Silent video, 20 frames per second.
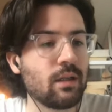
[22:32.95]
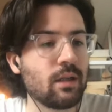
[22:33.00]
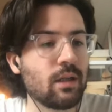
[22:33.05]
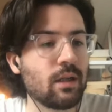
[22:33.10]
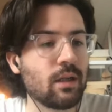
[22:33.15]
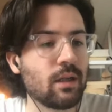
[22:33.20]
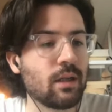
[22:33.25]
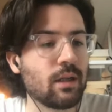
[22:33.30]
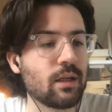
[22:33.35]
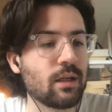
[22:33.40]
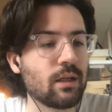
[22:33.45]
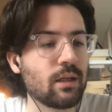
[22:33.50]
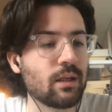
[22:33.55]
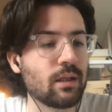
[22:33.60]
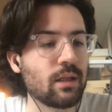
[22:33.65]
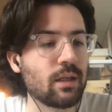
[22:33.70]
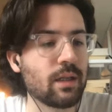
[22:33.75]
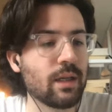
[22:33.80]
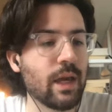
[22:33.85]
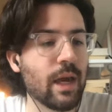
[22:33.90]

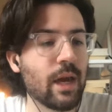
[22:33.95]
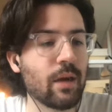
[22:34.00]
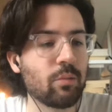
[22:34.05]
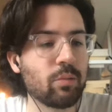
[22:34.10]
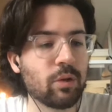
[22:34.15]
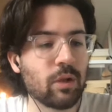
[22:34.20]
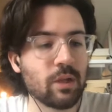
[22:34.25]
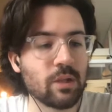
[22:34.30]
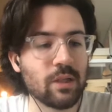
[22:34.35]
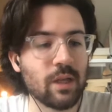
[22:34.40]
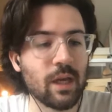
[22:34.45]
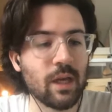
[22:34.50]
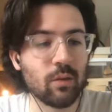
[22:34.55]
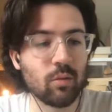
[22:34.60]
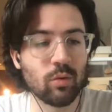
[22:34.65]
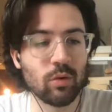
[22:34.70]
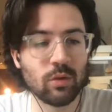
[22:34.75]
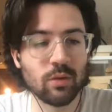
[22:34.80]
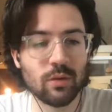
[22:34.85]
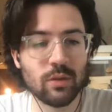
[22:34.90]
Cat plus
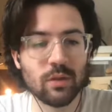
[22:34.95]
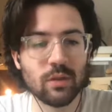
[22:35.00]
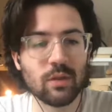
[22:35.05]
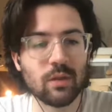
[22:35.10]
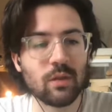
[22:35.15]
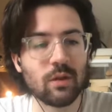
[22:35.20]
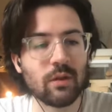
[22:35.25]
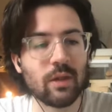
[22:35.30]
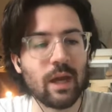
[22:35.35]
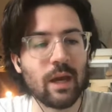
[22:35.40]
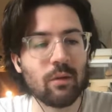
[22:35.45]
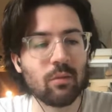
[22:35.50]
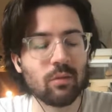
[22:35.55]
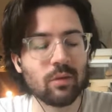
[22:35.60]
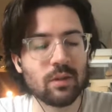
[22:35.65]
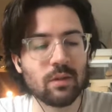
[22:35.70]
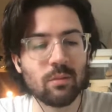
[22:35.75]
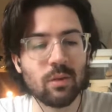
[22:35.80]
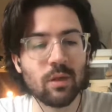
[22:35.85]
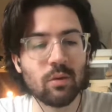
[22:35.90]
Edwards.
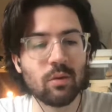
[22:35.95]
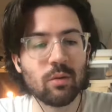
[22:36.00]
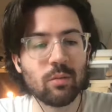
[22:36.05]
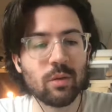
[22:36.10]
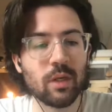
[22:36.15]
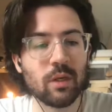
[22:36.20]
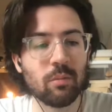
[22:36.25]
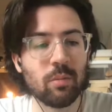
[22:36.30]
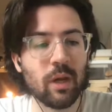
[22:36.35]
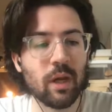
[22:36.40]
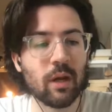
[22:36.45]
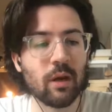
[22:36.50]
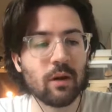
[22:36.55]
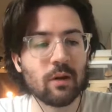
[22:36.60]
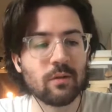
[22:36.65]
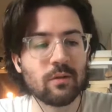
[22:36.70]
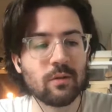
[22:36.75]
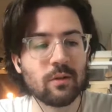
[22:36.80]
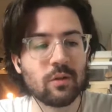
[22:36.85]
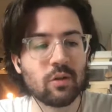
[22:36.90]
That to me would be a
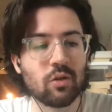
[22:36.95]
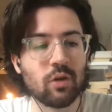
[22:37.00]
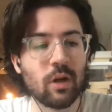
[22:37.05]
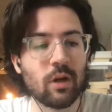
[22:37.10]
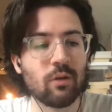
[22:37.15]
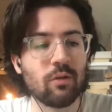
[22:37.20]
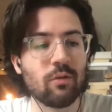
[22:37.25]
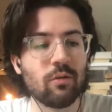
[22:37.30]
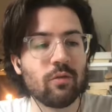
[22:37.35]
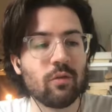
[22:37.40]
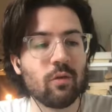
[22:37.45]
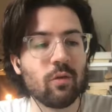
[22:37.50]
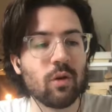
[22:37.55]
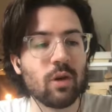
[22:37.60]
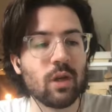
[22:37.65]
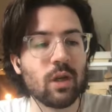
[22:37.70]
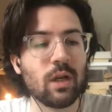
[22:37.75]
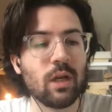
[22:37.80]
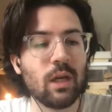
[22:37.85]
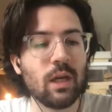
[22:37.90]
pair to try to
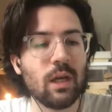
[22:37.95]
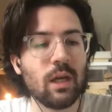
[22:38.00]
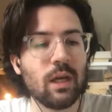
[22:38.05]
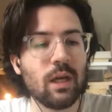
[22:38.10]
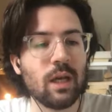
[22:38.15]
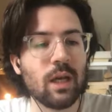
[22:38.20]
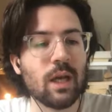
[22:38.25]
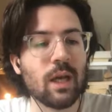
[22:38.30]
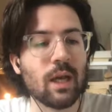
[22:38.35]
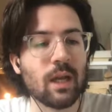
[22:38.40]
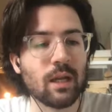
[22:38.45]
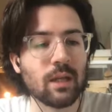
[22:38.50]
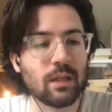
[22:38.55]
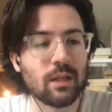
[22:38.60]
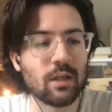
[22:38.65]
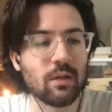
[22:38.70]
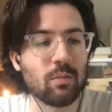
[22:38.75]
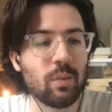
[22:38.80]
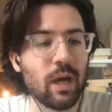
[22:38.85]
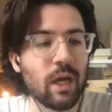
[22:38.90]
avoid, and
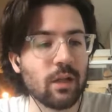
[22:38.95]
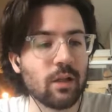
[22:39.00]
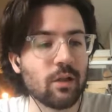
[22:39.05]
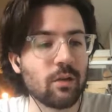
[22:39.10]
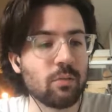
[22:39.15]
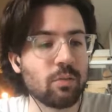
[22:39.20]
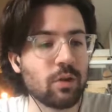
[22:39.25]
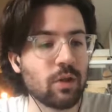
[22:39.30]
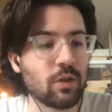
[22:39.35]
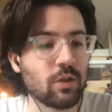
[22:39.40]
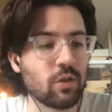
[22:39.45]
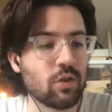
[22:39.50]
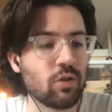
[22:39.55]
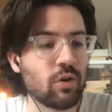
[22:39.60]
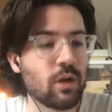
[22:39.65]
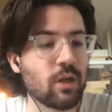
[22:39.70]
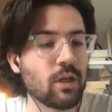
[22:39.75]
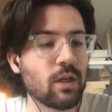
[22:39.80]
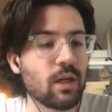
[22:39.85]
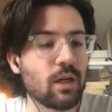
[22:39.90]
Capella plus
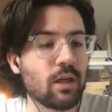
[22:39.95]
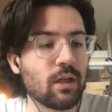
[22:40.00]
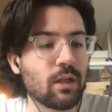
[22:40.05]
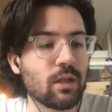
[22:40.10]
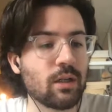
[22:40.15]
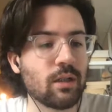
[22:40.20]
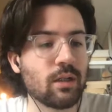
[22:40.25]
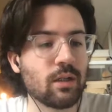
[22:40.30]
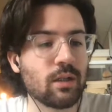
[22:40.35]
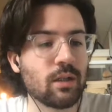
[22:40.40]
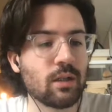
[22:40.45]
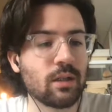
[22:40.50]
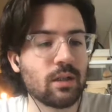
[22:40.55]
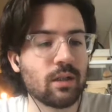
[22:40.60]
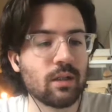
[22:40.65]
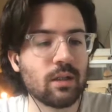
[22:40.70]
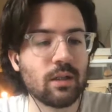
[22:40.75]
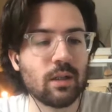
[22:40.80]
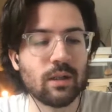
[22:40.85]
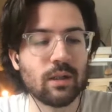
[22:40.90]
Trae Young,
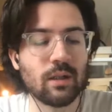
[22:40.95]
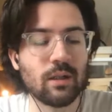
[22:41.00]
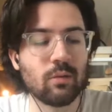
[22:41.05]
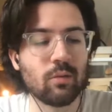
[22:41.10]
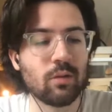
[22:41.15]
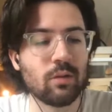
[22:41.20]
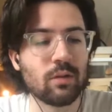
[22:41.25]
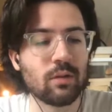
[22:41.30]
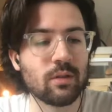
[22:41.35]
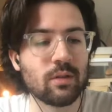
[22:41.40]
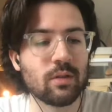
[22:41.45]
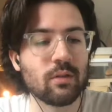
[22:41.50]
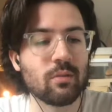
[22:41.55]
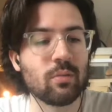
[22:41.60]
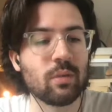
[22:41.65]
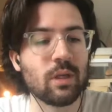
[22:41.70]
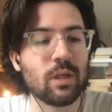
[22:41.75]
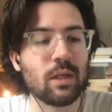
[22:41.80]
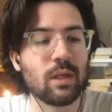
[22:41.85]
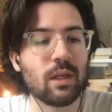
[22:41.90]
I think, would also
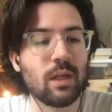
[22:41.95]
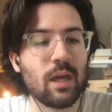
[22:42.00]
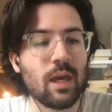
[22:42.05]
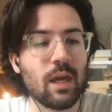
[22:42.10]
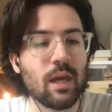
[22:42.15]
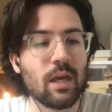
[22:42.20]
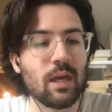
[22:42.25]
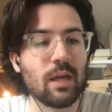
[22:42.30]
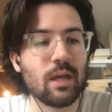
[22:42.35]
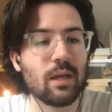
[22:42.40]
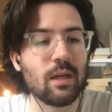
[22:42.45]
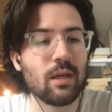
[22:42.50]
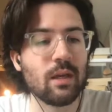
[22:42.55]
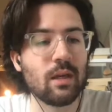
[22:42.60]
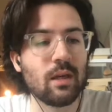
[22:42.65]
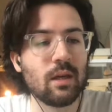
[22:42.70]
be a